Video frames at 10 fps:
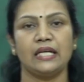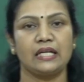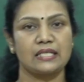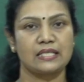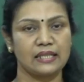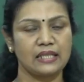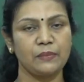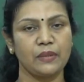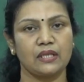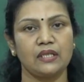It is
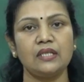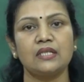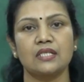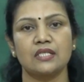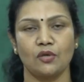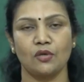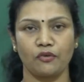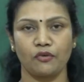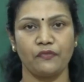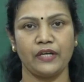nothing but a
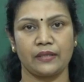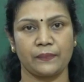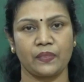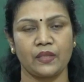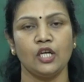software